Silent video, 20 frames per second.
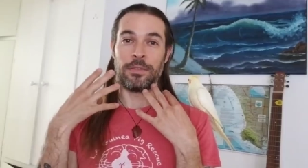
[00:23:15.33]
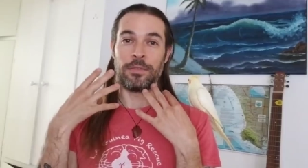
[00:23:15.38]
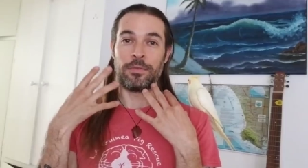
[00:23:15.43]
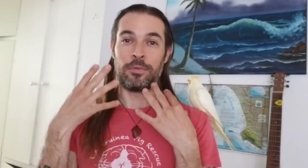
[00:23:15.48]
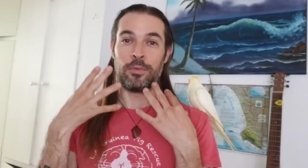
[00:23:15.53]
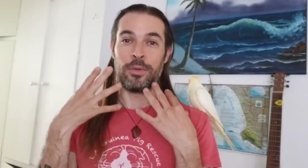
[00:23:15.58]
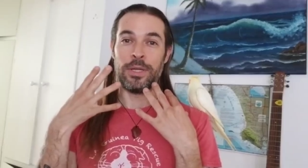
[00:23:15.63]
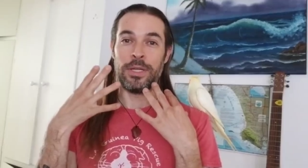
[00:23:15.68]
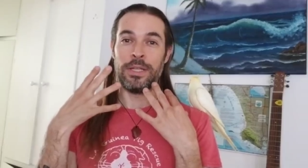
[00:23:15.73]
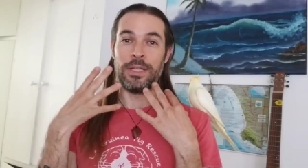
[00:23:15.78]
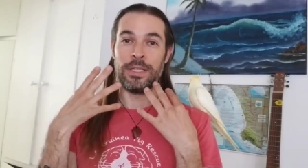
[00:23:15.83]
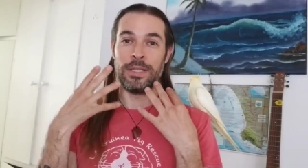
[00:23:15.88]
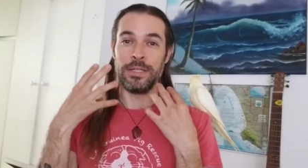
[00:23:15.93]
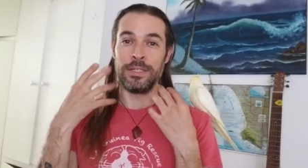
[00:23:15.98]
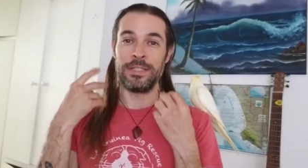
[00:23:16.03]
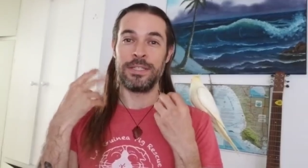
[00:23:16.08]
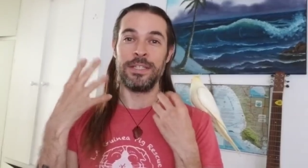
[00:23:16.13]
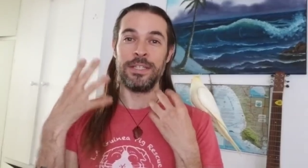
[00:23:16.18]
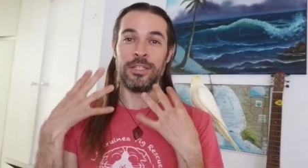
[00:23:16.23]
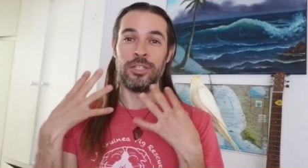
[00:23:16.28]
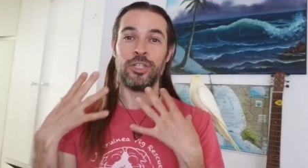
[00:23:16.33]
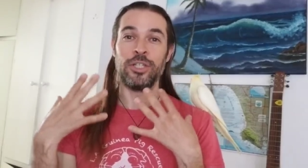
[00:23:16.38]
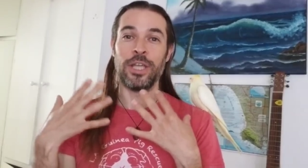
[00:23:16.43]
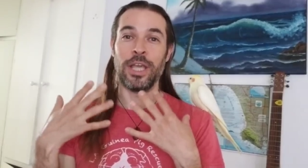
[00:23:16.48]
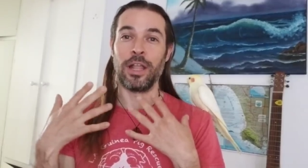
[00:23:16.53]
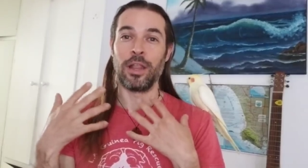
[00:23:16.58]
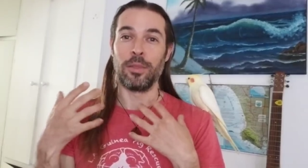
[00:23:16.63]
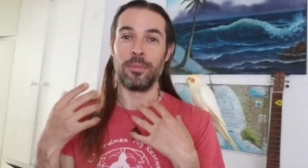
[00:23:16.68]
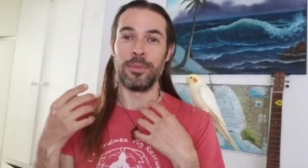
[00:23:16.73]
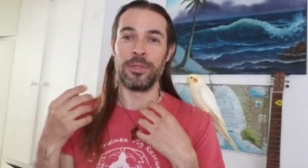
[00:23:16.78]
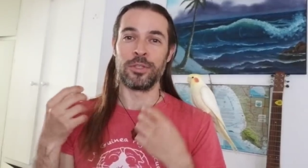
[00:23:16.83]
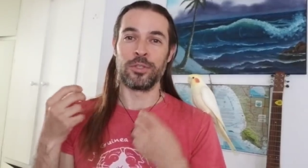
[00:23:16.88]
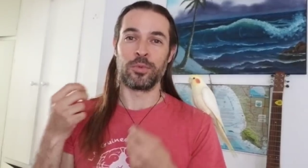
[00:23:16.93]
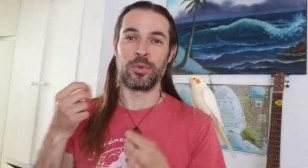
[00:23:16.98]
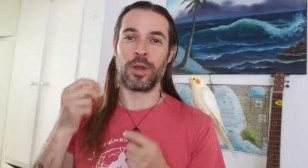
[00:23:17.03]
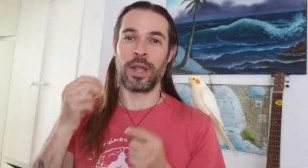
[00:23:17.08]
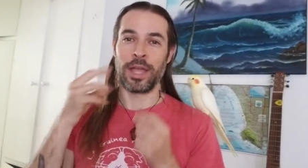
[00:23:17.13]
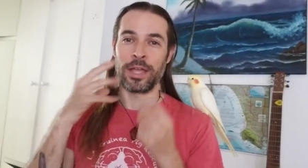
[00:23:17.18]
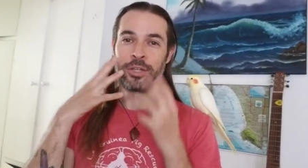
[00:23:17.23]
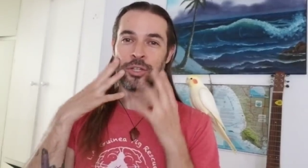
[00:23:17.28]
3D CG elements
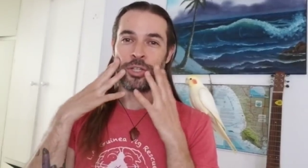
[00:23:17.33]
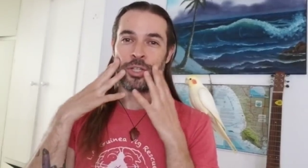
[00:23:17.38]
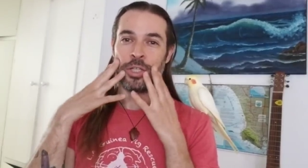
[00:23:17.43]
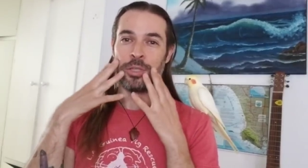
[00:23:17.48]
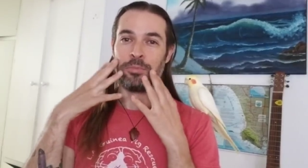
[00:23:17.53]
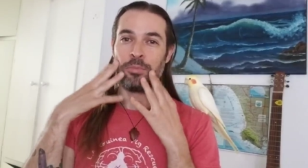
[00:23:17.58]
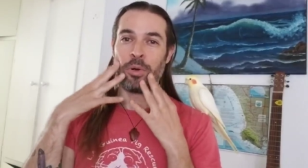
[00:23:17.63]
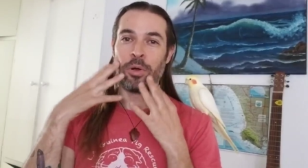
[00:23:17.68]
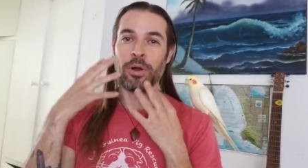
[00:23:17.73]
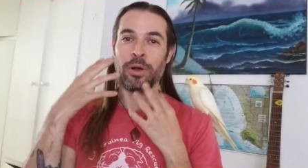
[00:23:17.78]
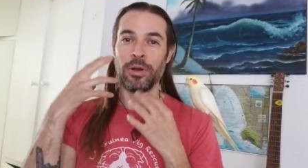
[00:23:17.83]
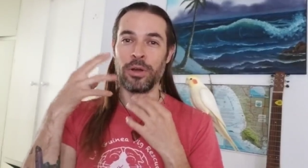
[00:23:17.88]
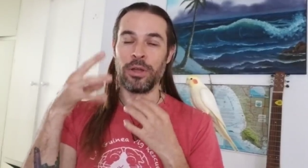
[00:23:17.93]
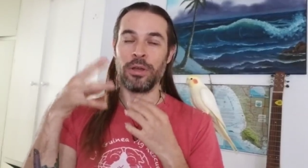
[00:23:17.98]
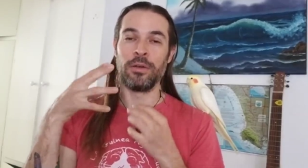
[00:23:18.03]
were actually part